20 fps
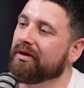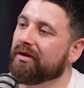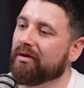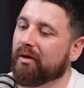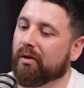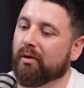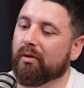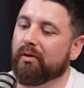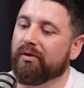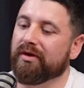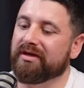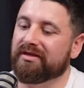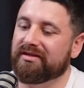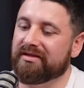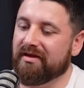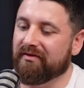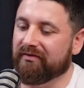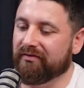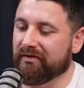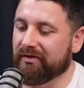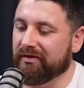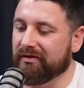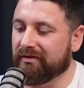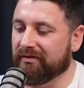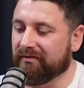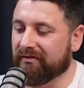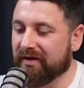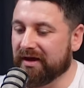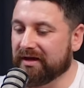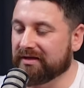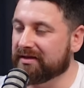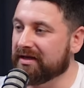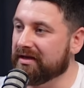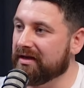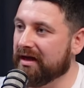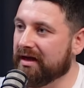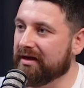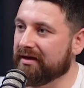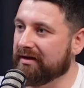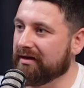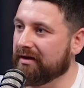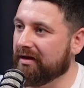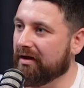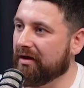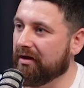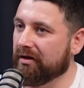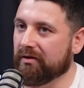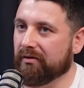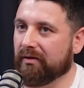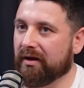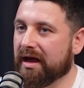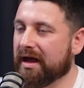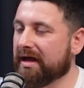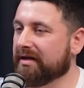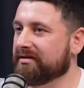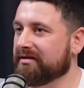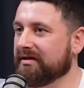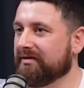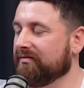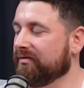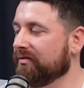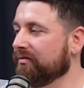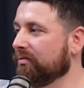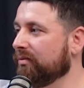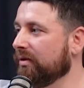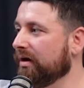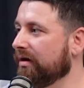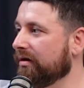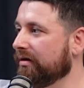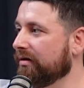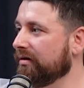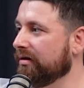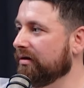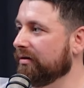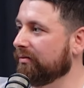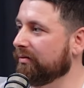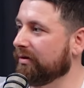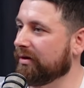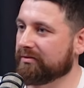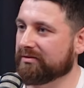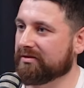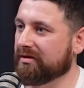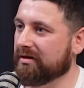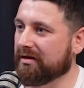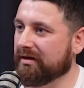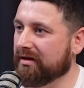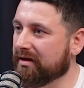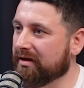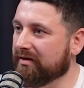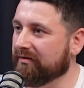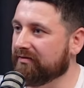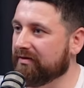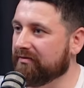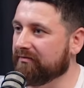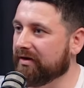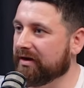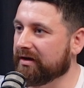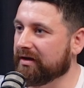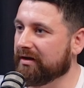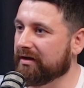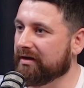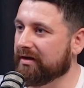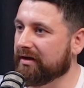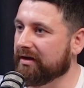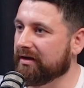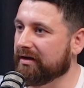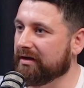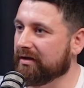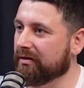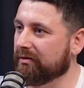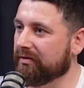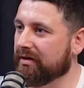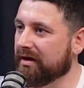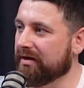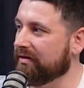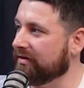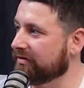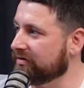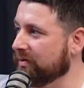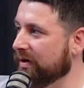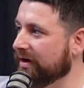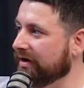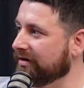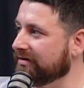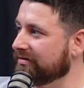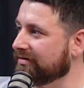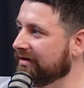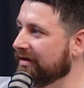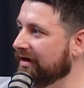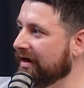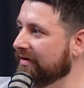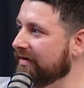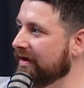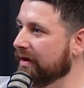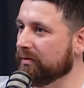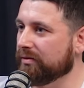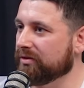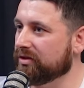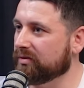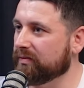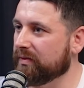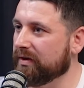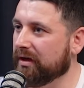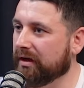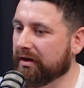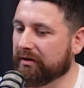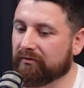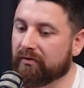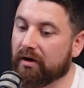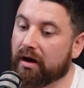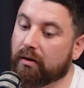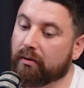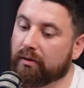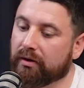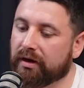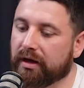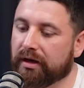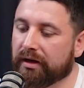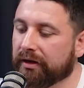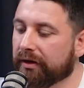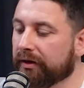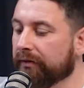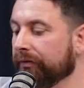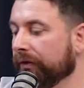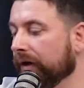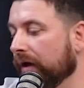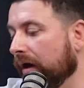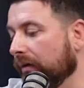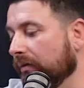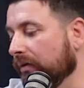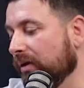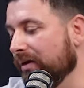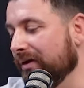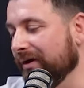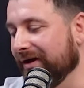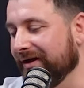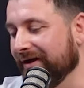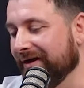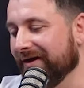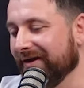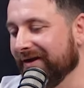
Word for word: you got all these different things. And I know lads, even when I, you know, when I was lifting regularly, you know, in their 20s, and they would just be like, right, I'm going to